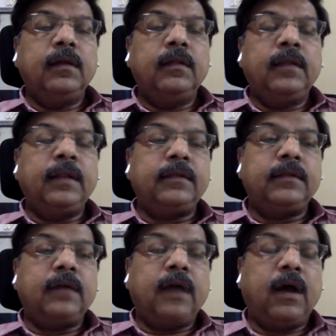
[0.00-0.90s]
that
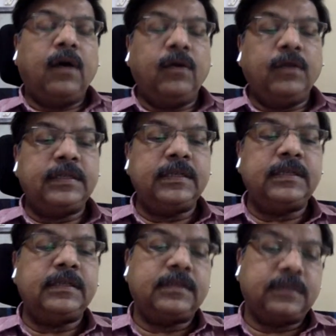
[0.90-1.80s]
how this
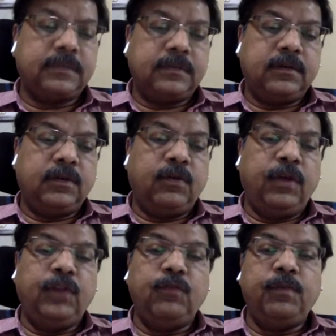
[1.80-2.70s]
is
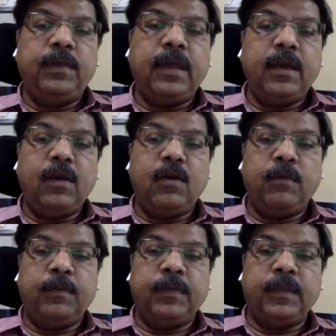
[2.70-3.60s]
going to be a
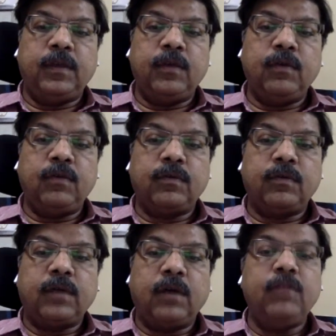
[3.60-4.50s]
homeopathic cure?
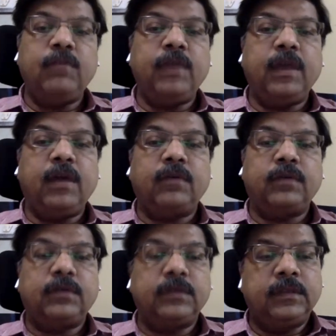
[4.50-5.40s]
How can you make out?
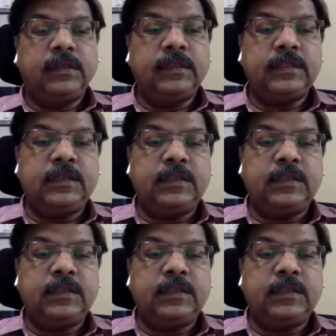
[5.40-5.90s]
This is the